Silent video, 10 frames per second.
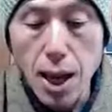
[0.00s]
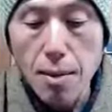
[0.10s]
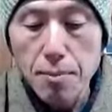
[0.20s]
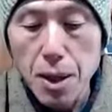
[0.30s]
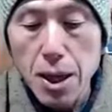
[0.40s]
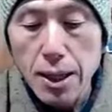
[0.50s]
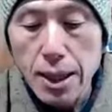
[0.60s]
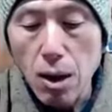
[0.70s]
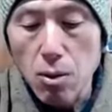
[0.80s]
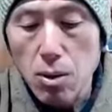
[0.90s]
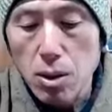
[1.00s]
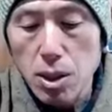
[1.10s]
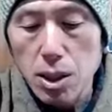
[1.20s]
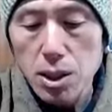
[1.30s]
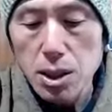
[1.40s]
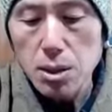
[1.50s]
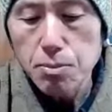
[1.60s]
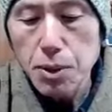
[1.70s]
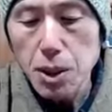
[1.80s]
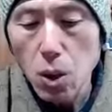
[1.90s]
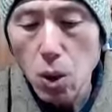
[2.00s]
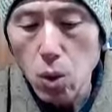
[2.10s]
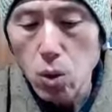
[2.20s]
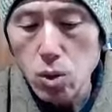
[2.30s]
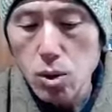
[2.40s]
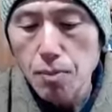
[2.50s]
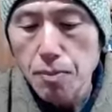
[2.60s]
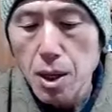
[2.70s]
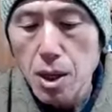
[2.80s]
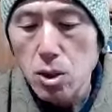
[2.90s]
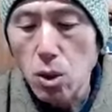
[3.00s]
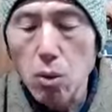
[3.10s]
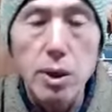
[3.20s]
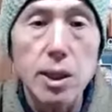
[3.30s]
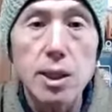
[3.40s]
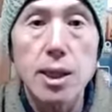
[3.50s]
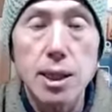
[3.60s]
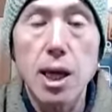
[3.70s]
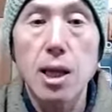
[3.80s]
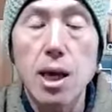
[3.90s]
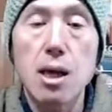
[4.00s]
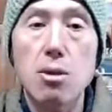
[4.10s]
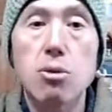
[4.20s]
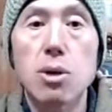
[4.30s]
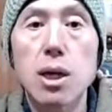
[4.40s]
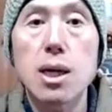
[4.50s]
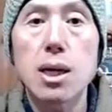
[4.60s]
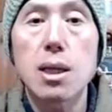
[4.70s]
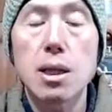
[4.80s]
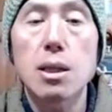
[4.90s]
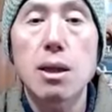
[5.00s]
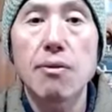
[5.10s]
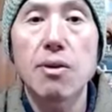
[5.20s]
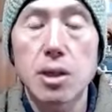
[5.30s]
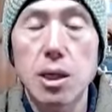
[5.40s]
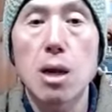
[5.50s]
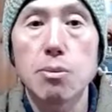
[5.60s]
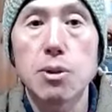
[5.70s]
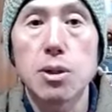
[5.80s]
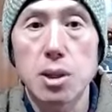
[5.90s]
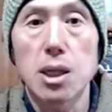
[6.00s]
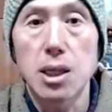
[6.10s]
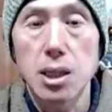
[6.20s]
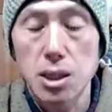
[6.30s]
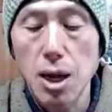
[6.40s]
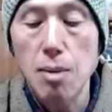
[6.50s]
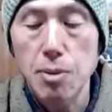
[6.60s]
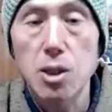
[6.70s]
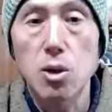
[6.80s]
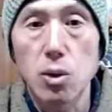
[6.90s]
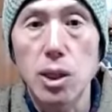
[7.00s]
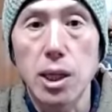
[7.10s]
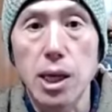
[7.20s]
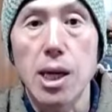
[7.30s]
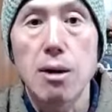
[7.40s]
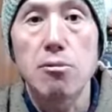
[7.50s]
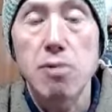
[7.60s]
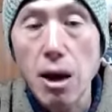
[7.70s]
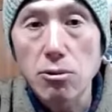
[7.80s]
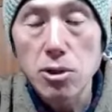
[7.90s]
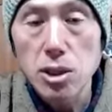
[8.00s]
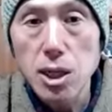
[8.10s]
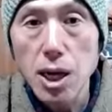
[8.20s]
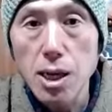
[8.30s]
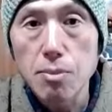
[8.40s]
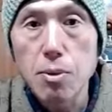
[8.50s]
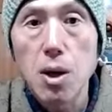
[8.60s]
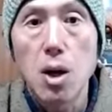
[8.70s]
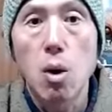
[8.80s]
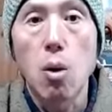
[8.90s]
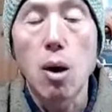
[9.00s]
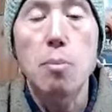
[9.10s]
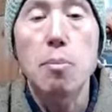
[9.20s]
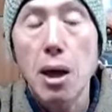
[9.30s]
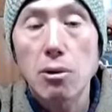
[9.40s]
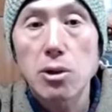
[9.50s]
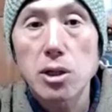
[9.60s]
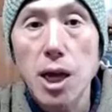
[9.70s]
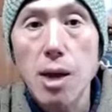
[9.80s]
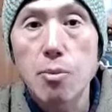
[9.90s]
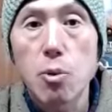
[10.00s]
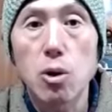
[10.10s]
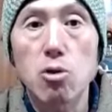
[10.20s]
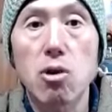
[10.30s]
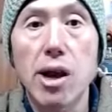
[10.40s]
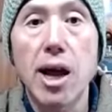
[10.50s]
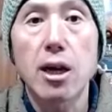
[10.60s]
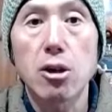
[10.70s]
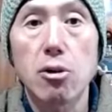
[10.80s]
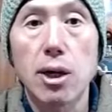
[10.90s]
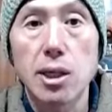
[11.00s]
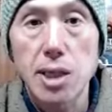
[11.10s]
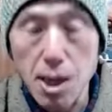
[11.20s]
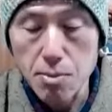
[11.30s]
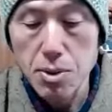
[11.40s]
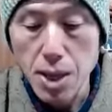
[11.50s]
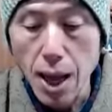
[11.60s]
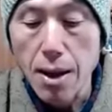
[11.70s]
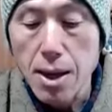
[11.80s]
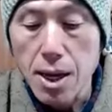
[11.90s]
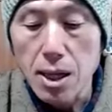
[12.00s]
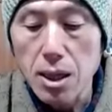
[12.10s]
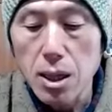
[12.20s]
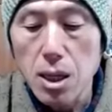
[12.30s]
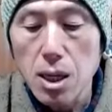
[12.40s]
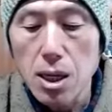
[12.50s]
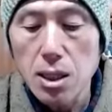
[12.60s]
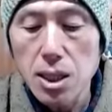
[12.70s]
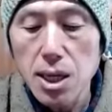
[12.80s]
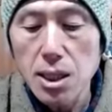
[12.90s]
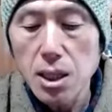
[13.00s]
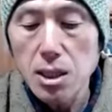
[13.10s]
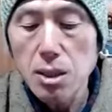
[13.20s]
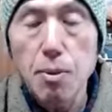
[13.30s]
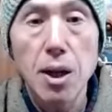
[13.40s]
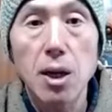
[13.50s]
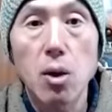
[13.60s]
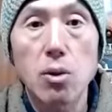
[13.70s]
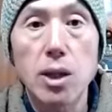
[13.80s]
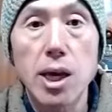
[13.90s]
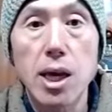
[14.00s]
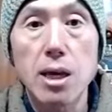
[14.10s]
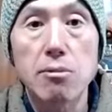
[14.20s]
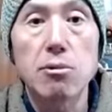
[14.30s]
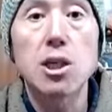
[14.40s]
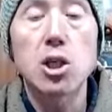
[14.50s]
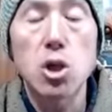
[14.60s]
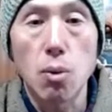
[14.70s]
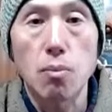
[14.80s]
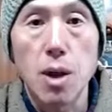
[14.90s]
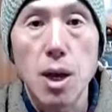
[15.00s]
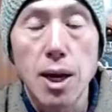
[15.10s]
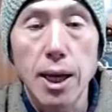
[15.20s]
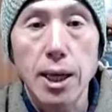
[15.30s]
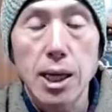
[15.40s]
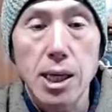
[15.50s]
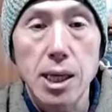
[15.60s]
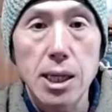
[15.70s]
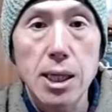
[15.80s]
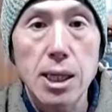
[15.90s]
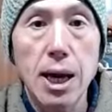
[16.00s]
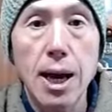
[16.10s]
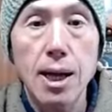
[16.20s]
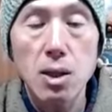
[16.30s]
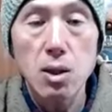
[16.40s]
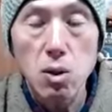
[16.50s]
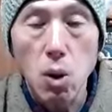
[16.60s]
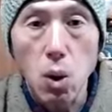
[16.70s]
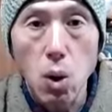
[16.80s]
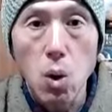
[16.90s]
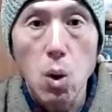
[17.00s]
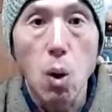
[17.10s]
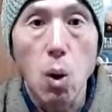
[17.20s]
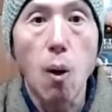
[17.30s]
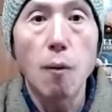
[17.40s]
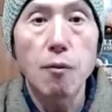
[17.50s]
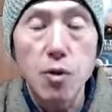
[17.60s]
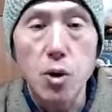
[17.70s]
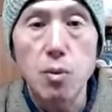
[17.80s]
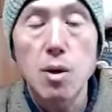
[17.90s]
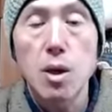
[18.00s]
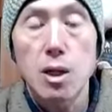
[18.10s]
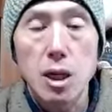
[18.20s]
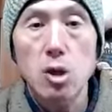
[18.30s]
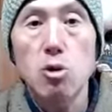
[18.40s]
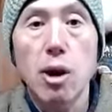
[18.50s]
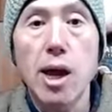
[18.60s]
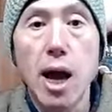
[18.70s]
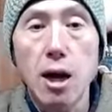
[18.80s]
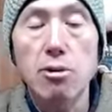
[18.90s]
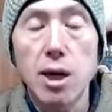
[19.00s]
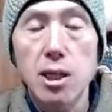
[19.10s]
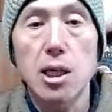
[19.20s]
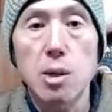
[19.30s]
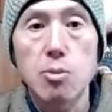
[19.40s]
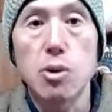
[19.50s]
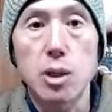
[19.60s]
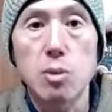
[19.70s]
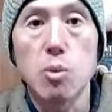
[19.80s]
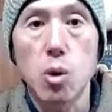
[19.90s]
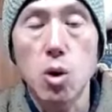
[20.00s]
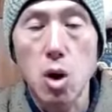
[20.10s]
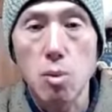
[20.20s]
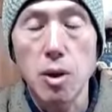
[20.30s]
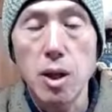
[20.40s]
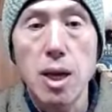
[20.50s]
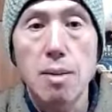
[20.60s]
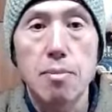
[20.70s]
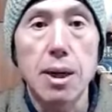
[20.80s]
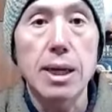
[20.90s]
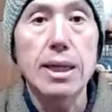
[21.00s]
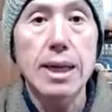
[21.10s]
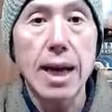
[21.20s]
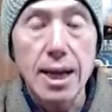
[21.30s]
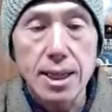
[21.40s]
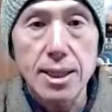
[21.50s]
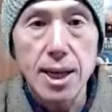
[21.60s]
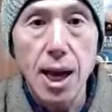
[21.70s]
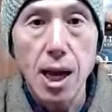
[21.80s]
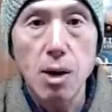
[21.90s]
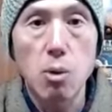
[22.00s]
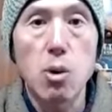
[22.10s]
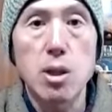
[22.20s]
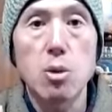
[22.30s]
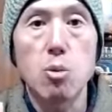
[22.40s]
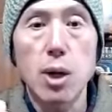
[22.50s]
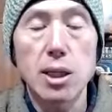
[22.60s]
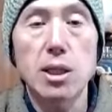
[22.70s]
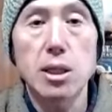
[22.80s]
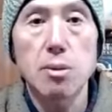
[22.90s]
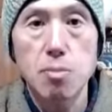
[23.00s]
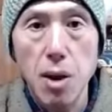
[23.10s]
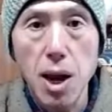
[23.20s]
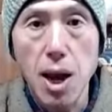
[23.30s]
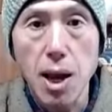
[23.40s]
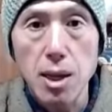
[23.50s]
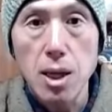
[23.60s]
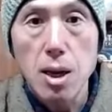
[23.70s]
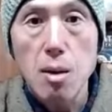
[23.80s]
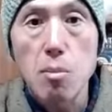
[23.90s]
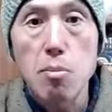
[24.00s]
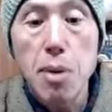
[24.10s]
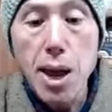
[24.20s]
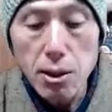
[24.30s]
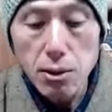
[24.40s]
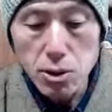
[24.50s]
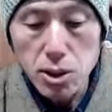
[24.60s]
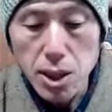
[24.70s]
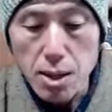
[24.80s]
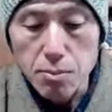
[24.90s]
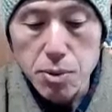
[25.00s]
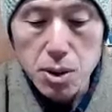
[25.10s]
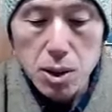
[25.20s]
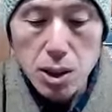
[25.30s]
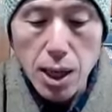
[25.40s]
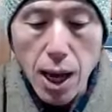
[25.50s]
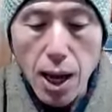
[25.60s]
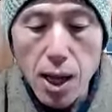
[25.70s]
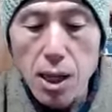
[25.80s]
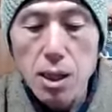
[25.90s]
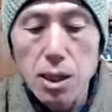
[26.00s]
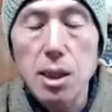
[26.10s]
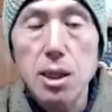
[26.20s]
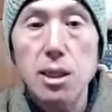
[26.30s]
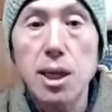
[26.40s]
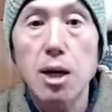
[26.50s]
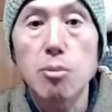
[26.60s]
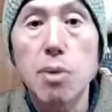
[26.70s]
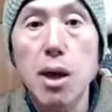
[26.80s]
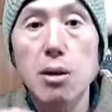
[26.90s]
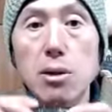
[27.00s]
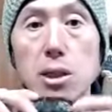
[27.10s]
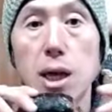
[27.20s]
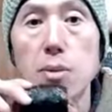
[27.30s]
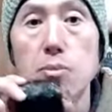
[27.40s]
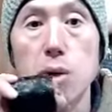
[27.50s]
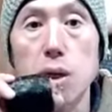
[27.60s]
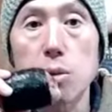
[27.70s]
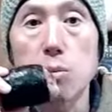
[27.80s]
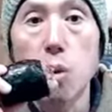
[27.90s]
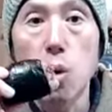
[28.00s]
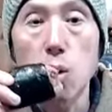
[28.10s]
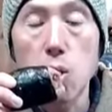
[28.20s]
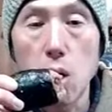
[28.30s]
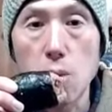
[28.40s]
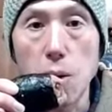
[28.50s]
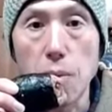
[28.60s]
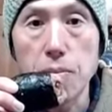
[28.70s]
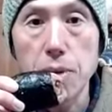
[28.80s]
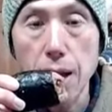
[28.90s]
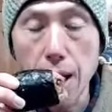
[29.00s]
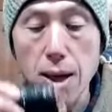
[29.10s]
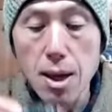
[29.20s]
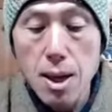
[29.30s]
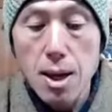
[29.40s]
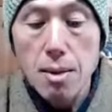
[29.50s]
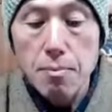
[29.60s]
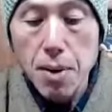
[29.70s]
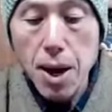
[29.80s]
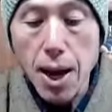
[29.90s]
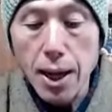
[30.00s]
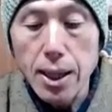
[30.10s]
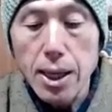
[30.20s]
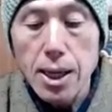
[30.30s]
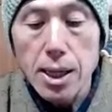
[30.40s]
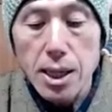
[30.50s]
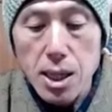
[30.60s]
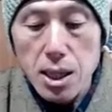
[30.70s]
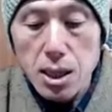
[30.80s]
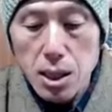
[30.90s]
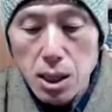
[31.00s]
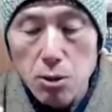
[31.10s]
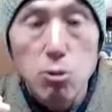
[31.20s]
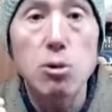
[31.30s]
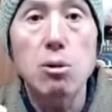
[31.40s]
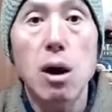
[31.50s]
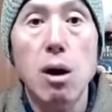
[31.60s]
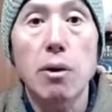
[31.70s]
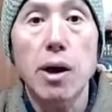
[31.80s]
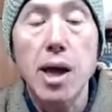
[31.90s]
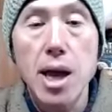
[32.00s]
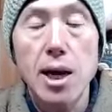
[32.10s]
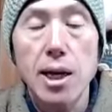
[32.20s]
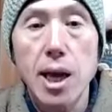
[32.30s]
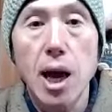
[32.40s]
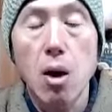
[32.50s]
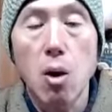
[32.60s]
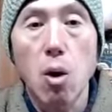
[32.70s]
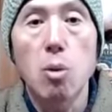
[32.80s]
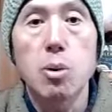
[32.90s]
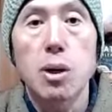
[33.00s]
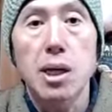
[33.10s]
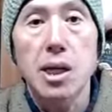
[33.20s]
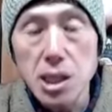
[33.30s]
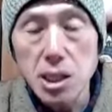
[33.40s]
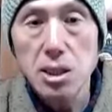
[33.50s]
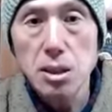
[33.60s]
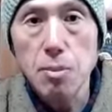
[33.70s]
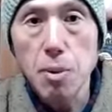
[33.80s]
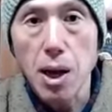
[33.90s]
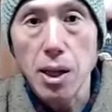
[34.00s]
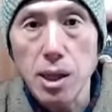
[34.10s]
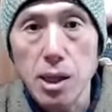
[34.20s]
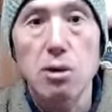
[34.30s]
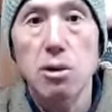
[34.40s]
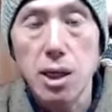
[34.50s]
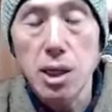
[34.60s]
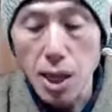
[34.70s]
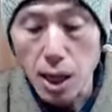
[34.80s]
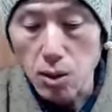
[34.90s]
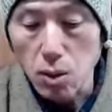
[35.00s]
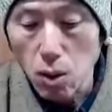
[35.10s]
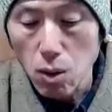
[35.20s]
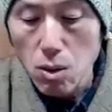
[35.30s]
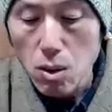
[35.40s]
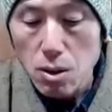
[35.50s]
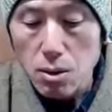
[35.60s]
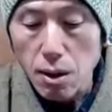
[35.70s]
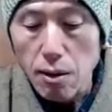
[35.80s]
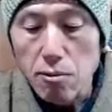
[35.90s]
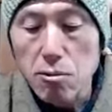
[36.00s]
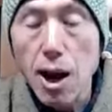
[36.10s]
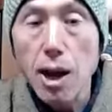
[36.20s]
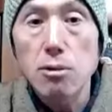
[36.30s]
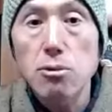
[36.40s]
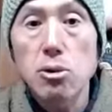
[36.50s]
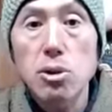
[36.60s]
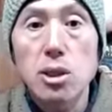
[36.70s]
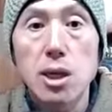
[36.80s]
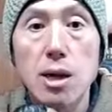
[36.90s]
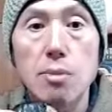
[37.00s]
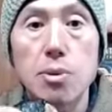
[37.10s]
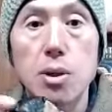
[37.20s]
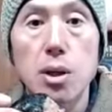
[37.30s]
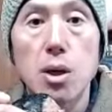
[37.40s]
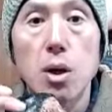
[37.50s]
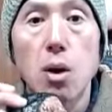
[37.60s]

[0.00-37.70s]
Yeah. Now, this is because, so originally there are three different shapes in Japanese onigiri: round shape, or bell shape, or triangular shape. Yeah. It changes depending on the region. Like in Kanto, often the triangular shape was more common, but in Kansai or the West Japan, bell shape, yeah, this kind of bell shape was more common. Yeah. But in the rural area of East Japan, including Kanto, the round shape